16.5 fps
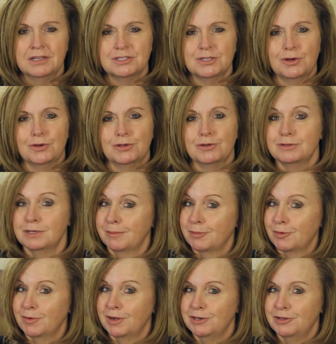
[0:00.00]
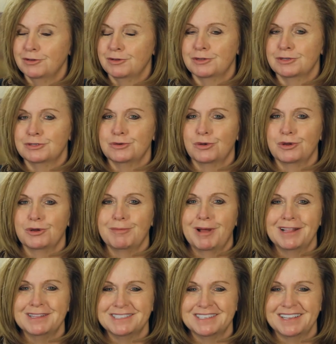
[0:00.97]
So number 1, you can control your
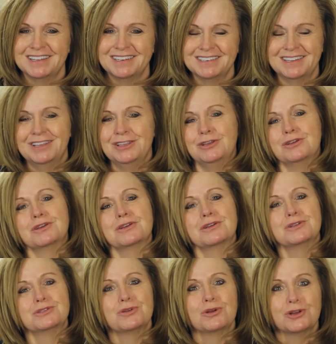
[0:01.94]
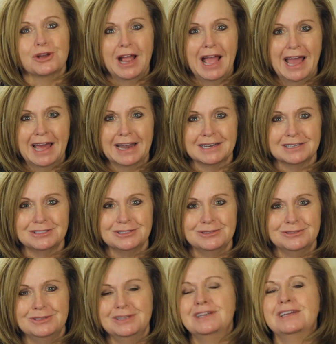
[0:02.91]
mindset. You can control your
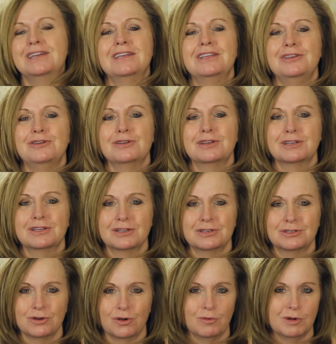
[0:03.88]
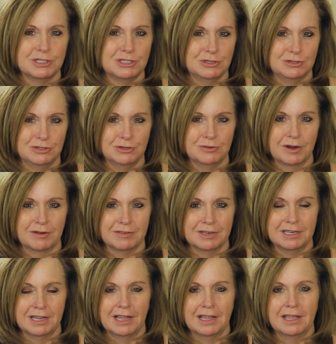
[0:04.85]
attitude. You can control what you do
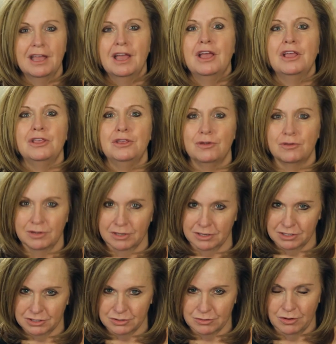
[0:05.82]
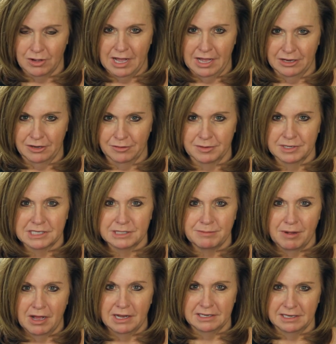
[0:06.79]
every day. You can control how you
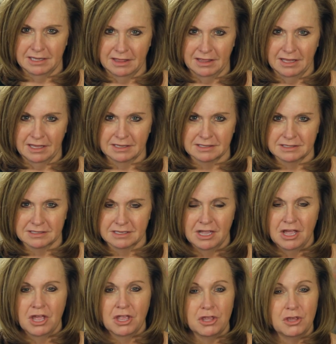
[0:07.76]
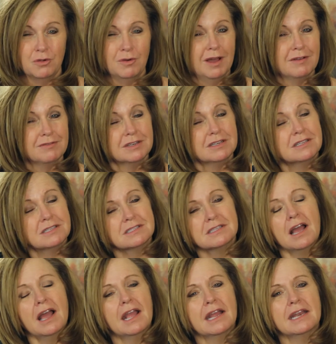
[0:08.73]
respond to things. You have to
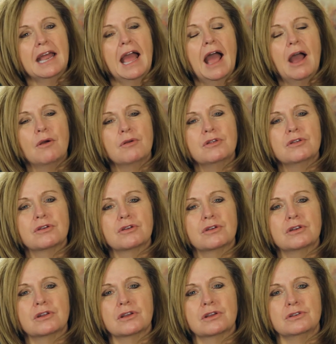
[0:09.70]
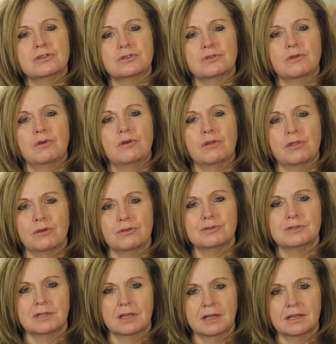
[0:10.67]
decide how you're going to control
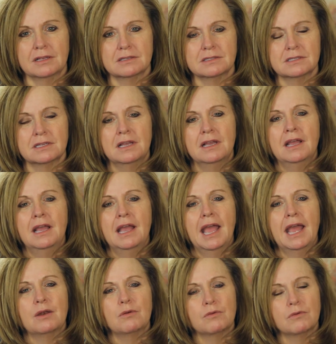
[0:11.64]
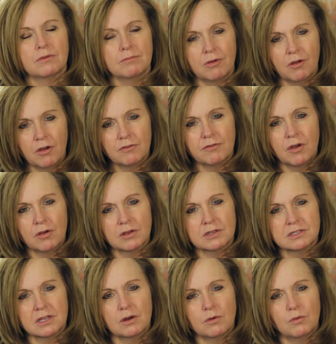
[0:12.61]
those things and
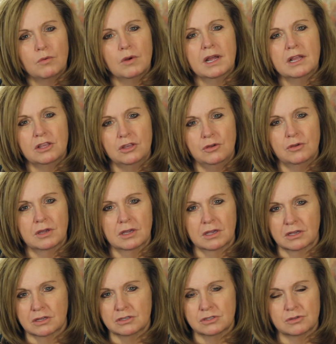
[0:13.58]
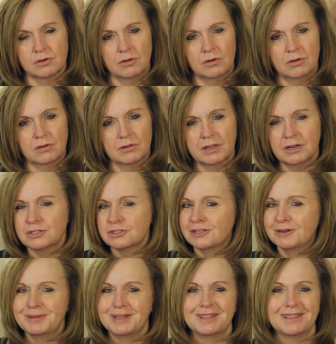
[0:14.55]
focus on what you can control. There's
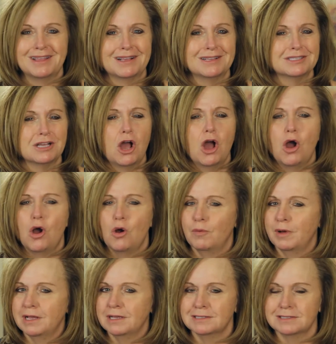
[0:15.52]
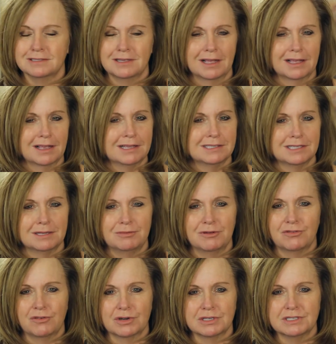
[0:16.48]
going to be things always, like I said
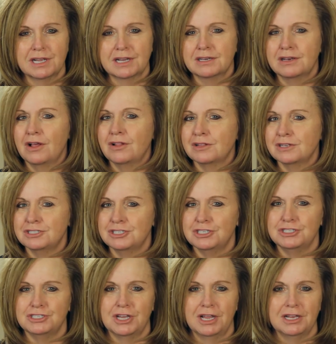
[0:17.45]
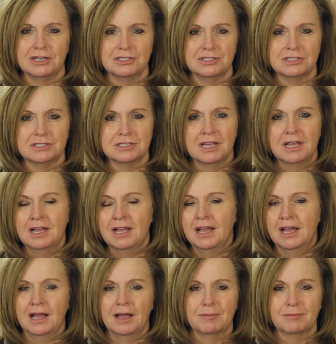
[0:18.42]
before, technology changes,
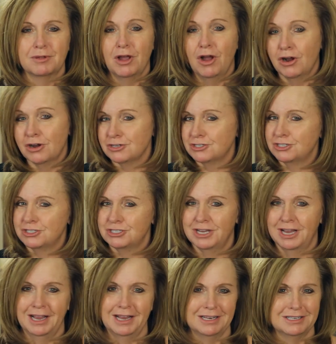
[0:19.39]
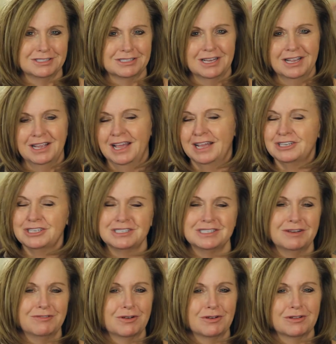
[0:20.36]
cars change,
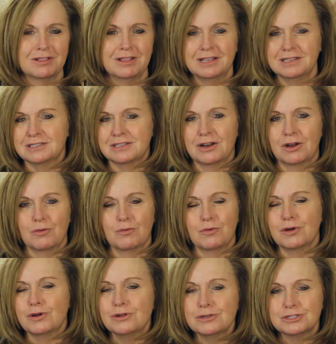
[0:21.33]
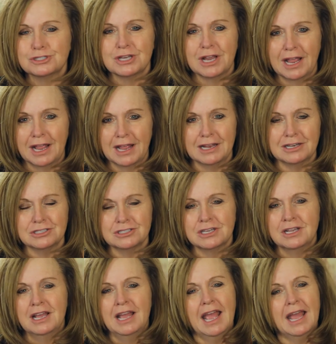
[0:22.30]
just different things in our world
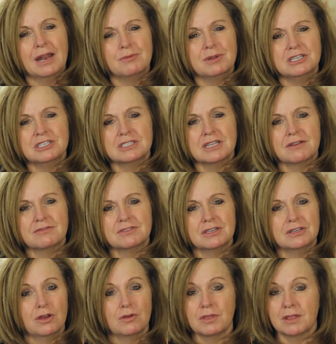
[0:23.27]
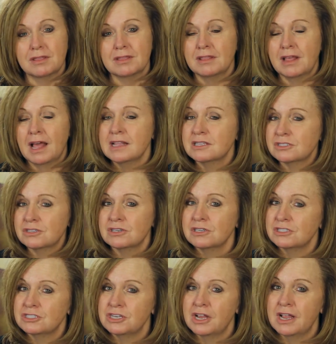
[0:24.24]
change. And we just have to know that that's going
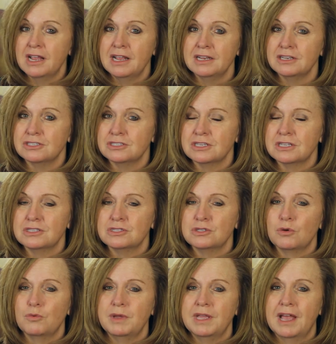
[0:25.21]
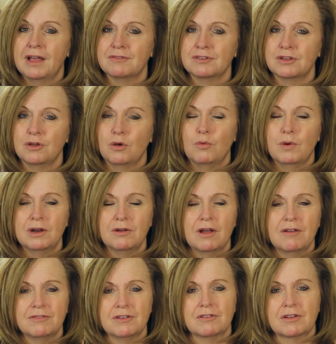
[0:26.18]
to change. And so we have to go, what do
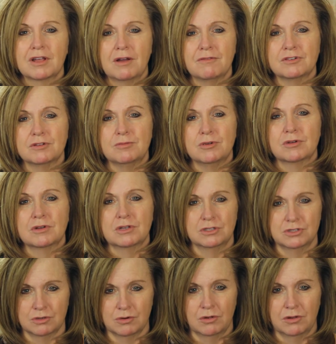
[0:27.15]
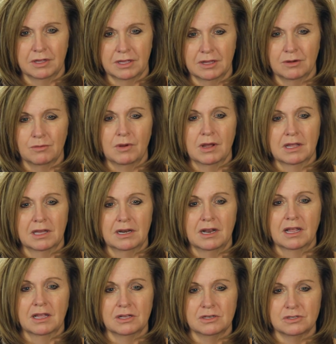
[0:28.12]
I feel comfortable controlling and what can
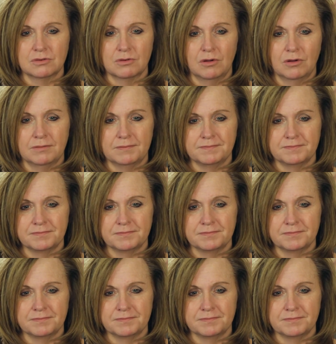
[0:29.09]
I control?